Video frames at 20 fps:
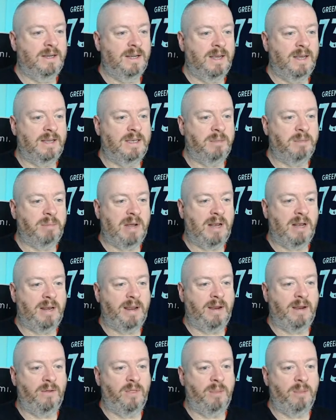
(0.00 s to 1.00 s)
Keita
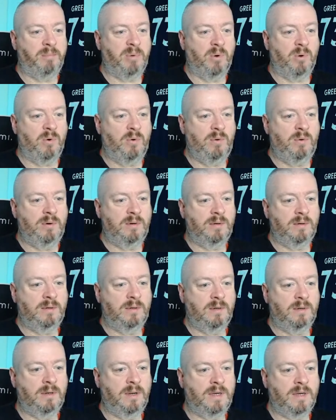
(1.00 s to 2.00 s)
Balde on the ball.
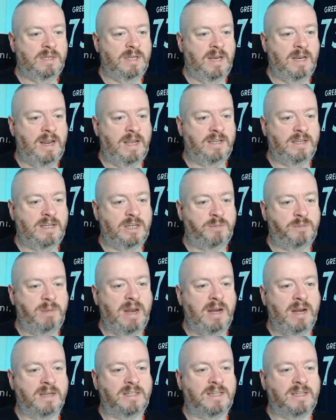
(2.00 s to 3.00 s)
Looks in, here's
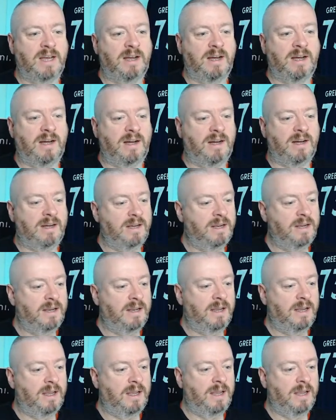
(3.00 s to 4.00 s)
Ismaila Sarr.
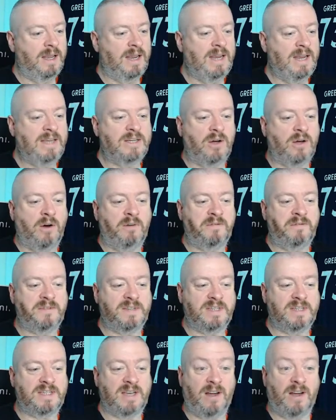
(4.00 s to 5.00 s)
He's
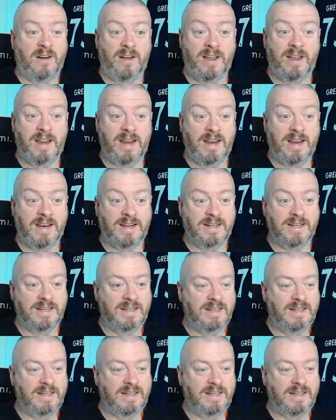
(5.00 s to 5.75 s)
offside.